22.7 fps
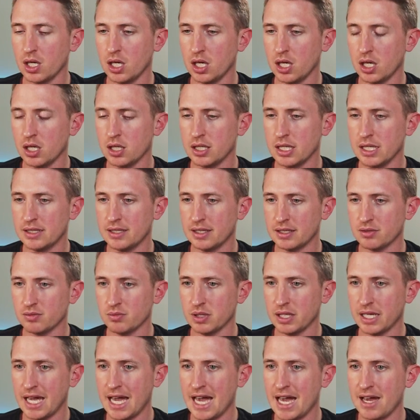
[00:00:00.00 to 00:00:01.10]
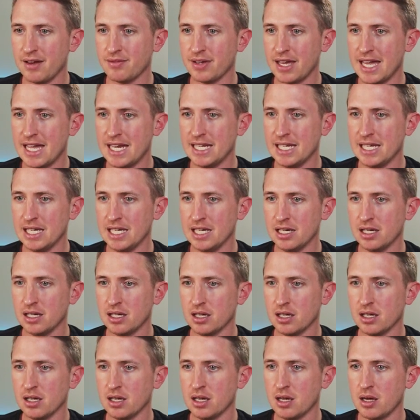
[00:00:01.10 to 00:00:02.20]
it doesn't really have any
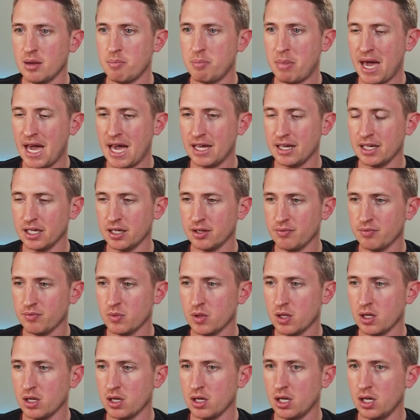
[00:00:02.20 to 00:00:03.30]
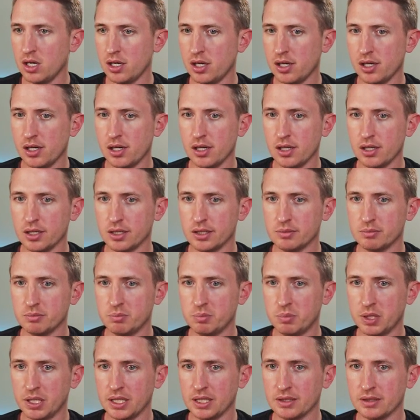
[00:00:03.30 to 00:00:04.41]
padding.
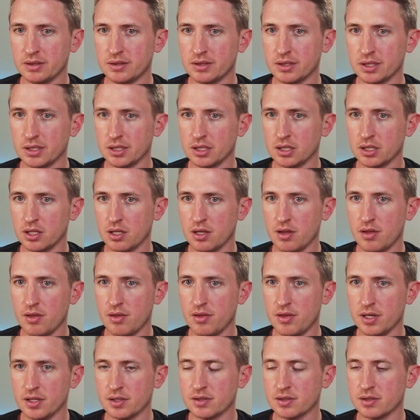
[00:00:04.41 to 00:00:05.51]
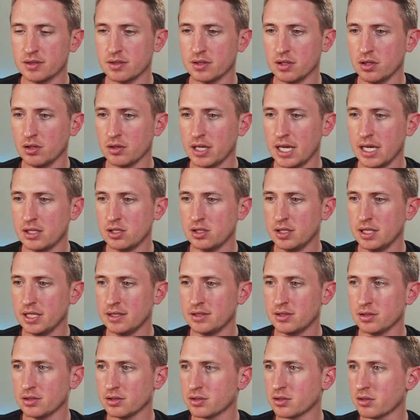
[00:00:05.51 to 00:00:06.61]
But this location
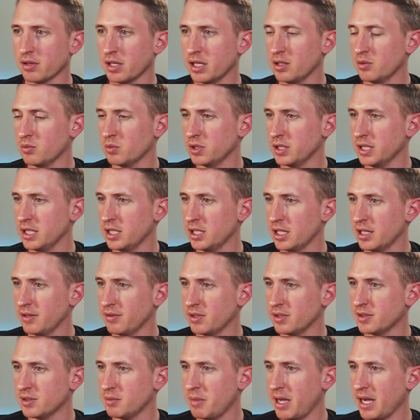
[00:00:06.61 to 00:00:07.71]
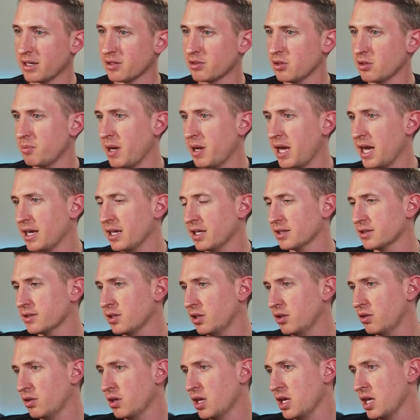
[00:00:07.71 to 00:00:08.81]
detail screen will need to give it some extra padding.
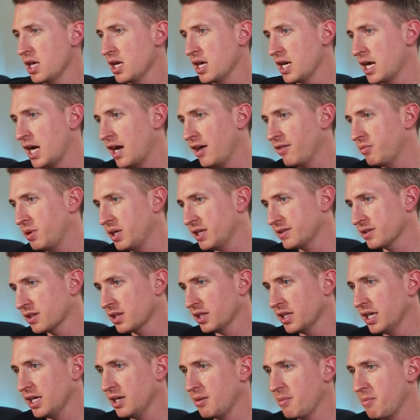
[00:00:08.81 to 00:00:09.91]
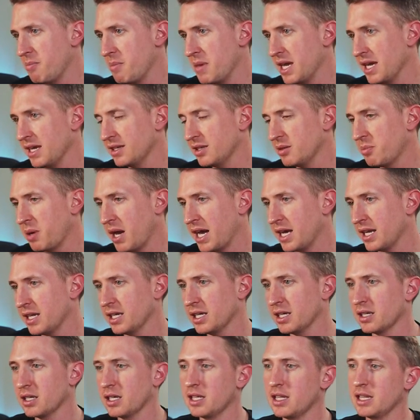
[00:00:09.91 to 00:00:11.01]
So I basically made the
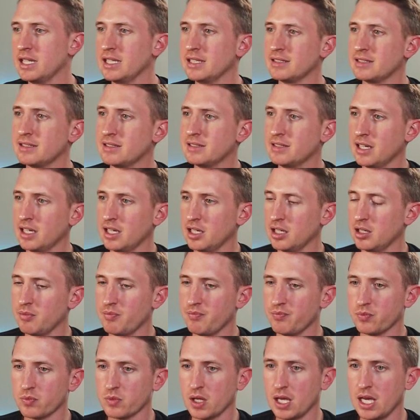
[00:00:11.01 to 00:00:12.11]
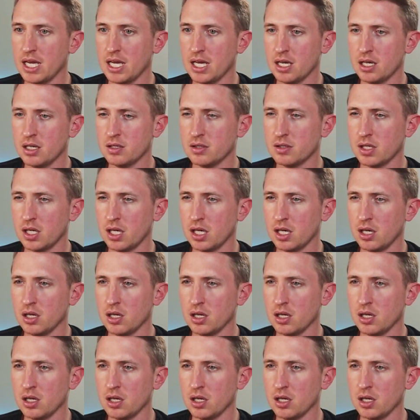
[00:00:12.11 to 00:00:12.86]
padding the same, and